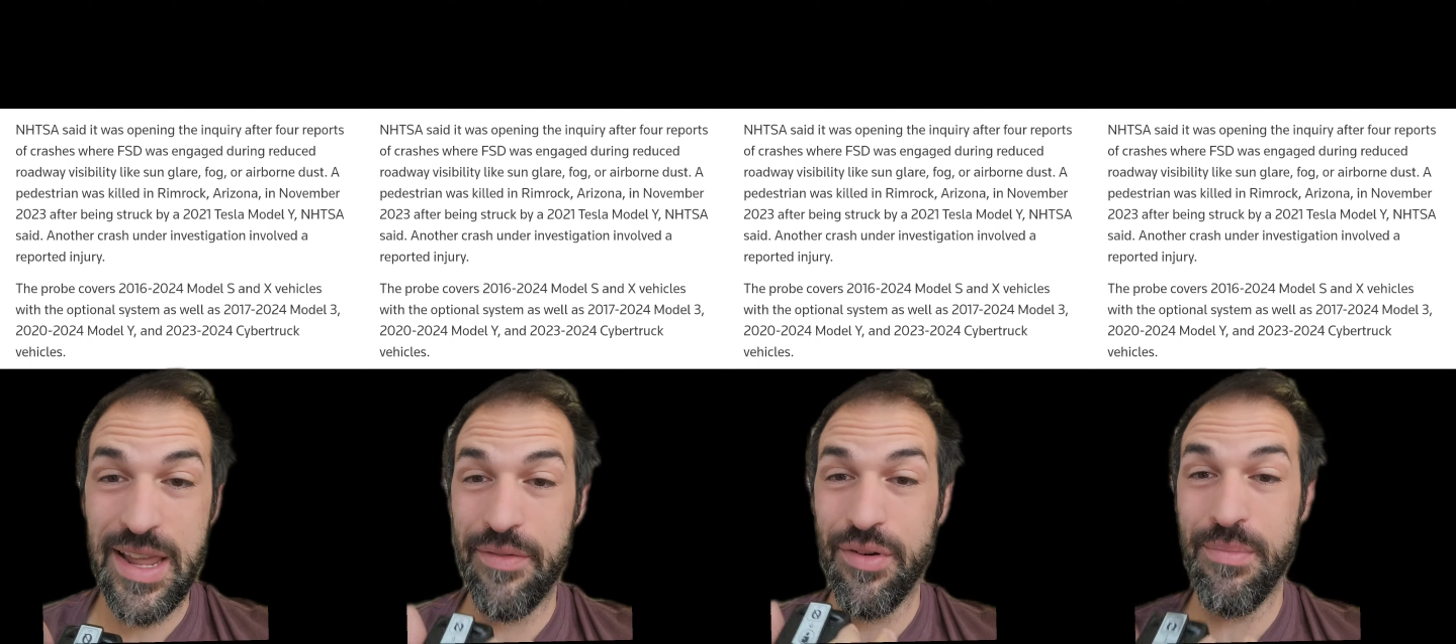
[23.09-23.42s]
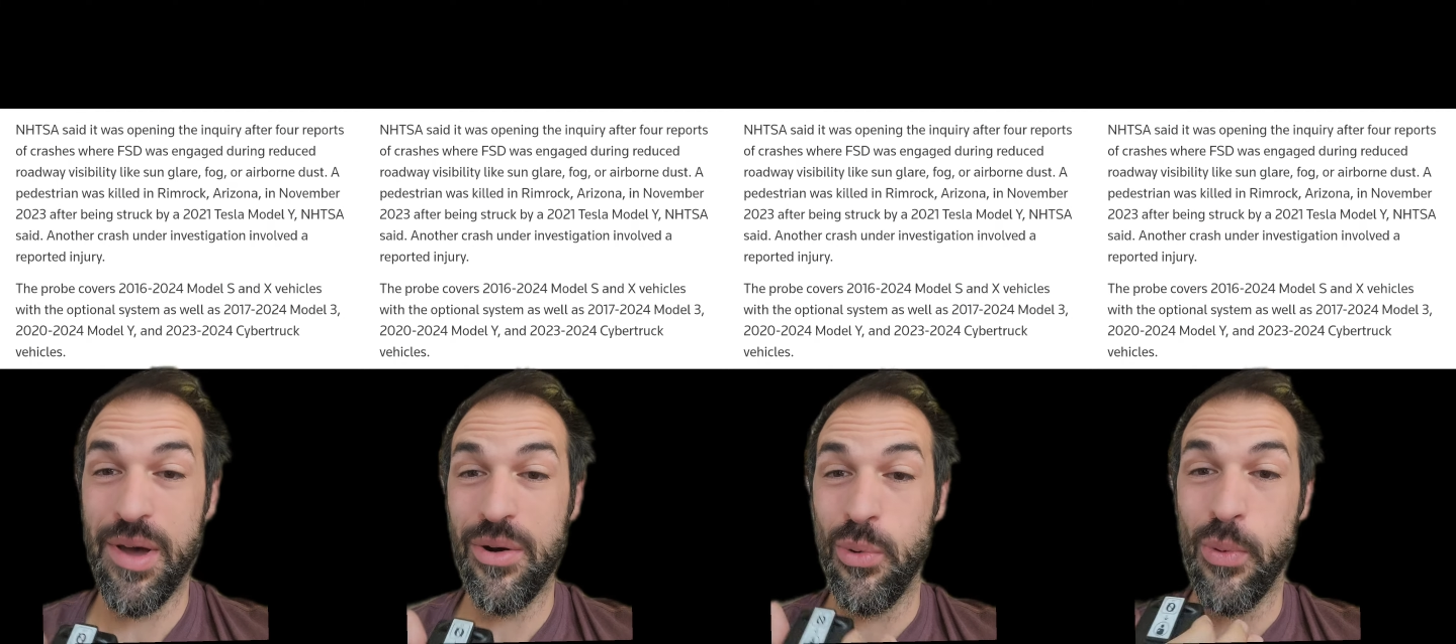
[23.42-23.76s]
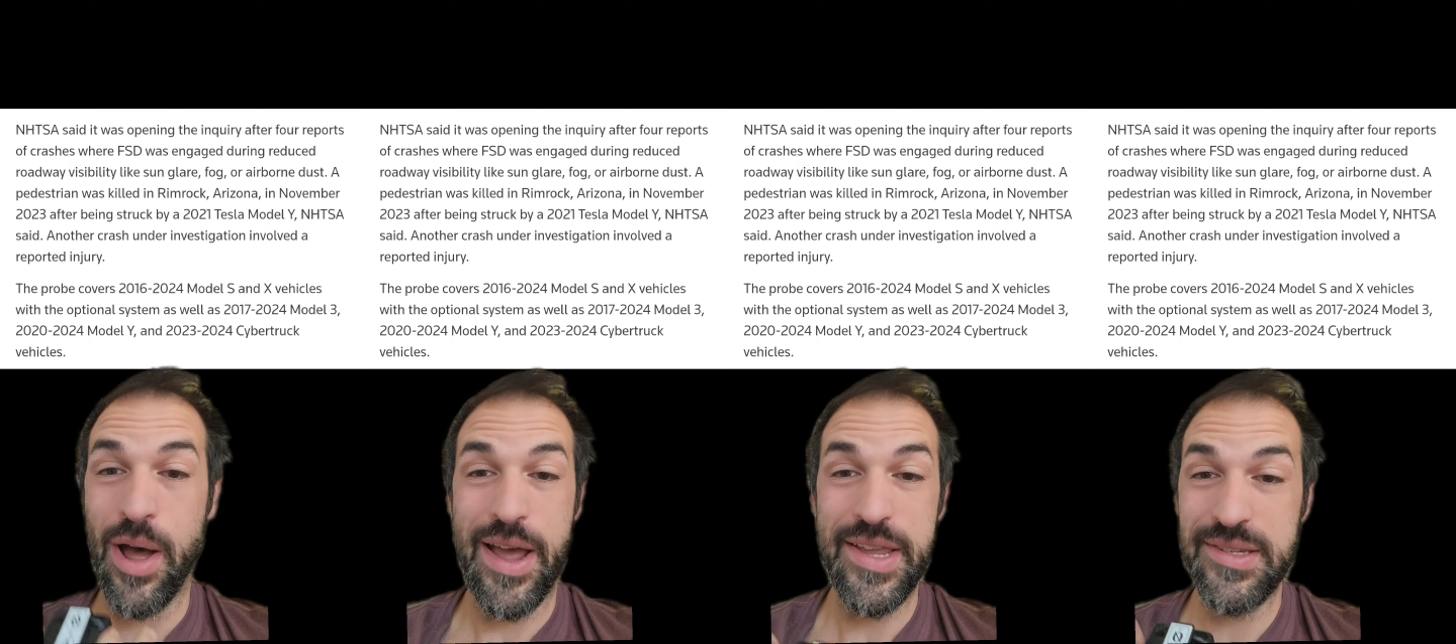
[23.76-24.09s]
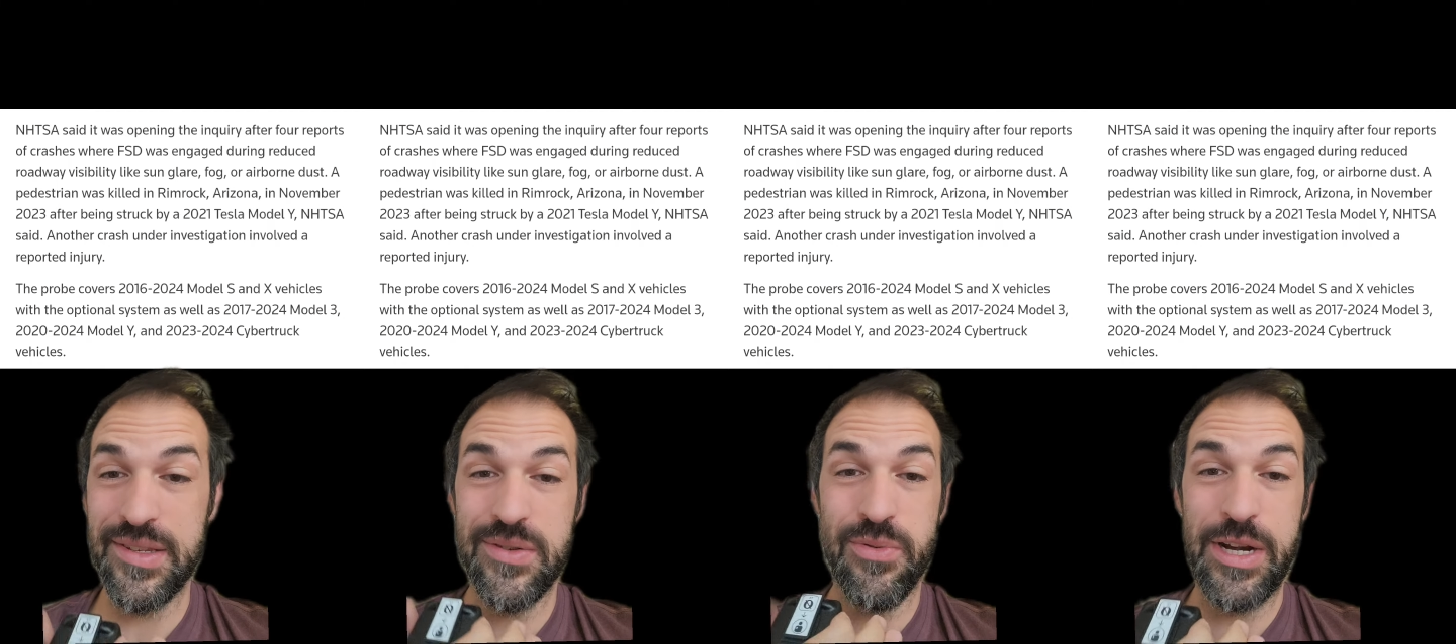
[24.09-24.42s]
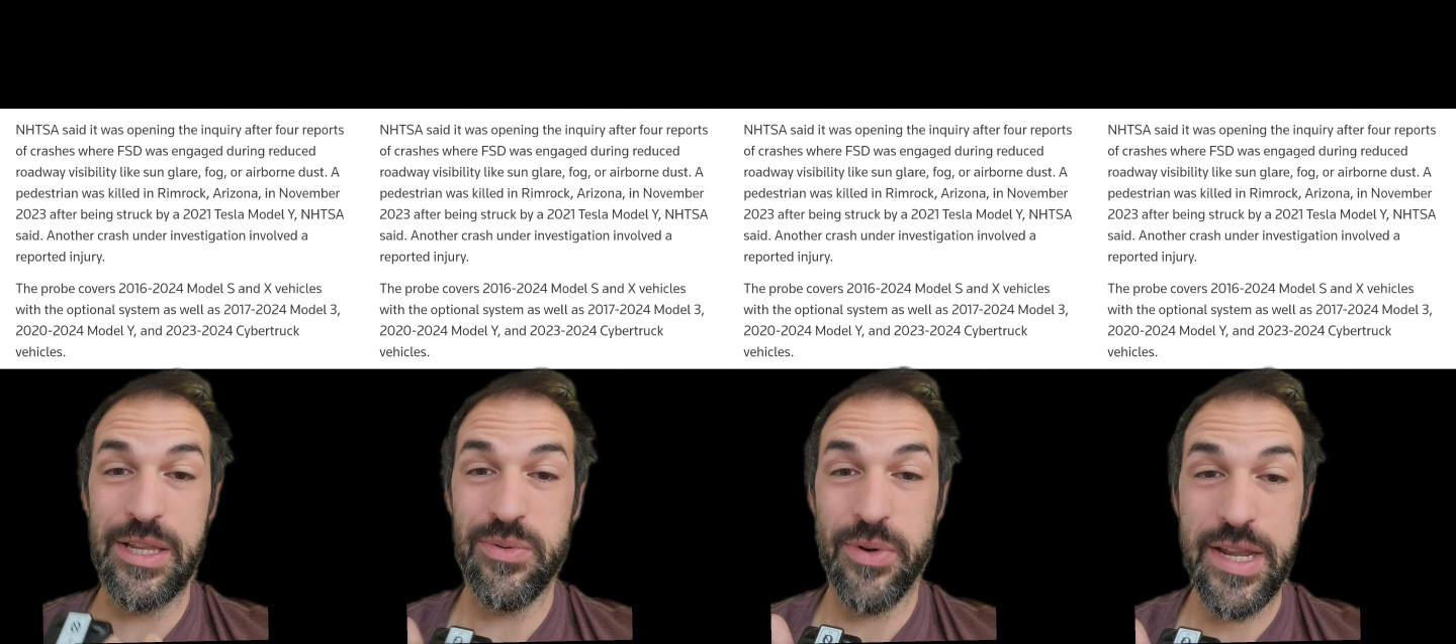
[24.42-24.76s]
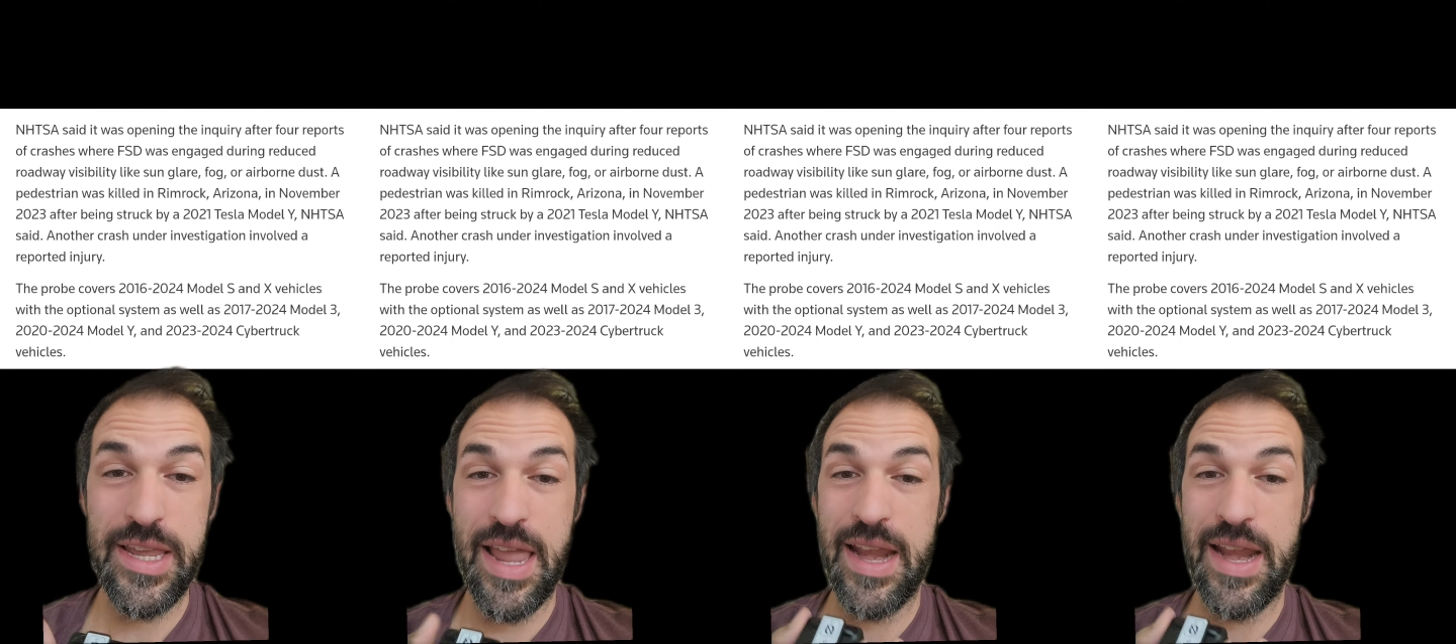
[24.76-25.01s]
every Model Y since 2020,